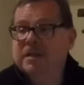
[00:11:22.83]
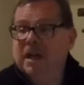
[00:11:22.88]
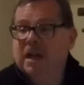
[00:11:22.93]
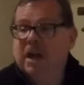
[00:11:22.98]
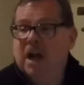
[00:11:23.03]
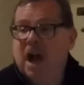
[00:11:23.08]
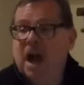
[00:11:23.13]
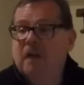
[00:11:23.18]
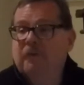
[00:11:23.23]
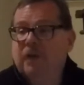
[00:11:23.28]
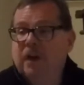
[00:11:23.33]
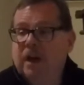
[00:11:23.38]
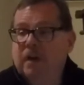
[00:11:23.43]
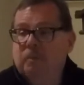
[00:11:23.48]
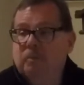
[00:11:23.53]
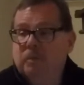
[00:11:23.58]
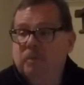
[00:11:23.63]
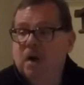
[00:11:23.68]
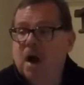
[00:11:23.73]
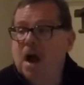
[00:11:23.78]
the covenant
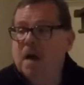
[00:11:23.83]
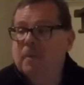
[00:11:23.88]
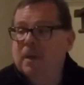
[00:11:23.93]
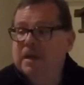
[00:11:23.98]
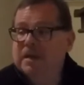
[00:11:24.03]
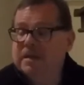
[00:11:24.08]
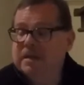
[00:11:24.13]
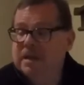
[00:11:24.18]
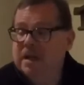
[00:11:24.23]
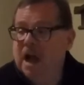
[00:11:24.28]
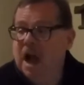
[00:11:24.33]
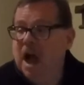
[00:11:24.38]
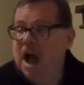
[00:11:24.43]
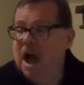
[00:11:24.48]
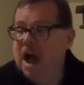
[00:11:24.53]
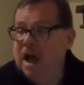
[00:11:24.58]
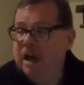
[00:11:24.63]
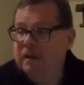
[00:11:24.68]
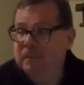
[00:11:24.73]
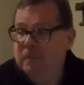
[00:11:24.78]
promise
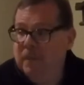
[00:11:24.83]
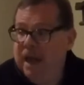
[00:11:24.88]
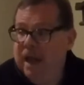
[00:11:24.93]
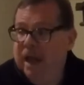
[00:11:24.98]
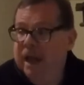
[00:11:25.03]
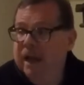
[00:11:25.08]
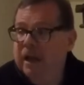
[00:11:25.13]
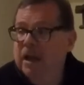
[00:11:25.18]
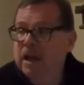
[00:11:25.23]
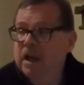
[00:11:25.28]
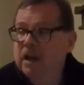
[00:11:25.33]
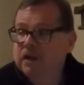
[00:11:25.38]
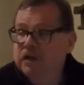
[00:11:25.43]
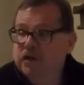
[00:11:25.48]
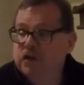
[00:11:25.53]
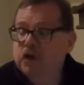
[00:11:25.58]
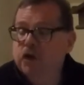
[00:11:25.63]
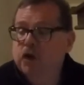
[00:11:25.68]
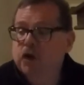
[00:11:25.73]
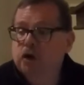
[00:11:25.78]
God made
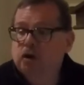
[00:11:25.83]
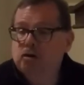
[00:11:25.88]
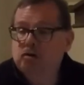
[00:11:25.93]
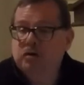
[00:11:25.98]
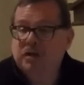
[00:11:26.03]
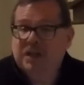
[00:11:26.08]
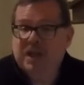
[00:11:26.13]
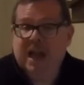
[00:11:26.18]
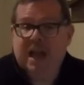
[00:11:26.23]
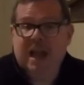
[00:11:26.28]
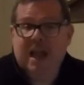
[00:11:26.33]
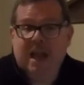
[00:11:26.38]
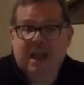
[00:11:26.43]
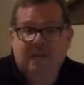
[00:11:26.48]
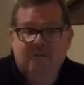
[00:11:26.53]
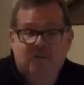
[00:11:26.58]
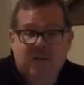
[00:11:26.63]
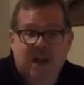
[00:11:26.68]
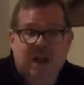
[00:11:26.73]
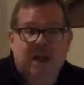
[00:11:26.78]
to
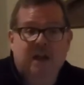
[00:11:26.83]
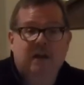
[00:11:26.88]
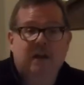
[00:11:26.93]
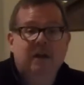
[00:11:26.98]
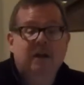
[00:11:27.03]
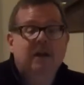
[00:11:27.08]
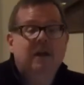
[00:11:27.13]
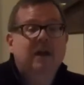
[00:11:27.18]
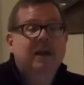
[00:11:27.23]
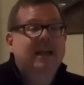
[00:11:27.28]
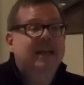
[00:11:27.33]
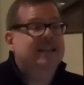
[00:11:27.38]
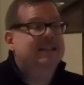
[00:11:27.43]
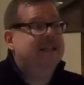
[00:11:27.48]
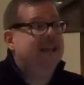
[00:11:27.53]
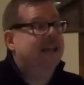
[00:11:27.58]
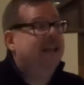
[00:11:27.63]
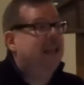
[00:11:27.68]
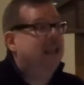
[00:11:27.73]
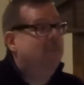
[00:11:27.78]
David. Is
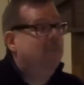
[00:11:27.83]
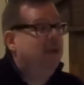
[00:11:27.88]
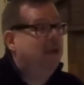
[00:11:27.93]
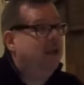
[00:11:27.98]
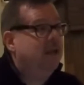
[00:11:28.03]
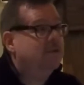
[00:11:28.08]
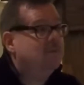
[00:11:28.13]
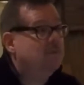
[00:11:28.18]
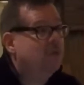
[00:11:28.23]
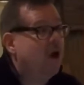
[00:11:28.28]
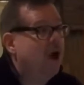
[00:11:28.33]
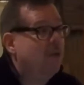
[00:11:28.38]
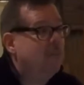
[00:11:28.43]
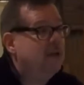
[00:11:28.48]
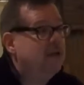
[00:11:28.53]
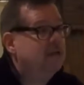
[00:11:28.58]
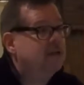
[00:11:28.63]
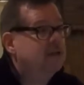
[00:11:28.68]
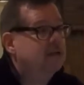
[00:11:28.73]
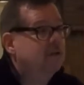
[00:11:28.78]
he keeping his
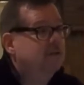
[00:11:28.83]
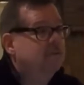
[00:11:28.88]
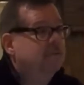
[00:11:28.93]
promise?